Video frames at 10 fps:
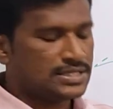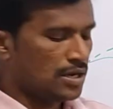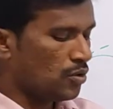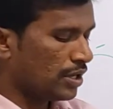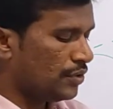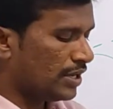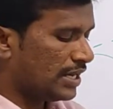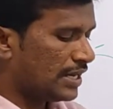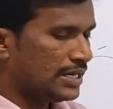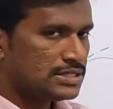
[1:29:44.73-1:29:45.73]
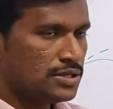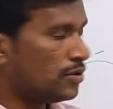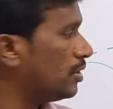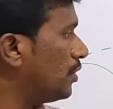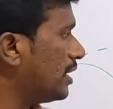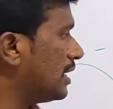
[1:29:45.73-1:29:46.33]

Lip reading: What is that? How can you connect that? How can you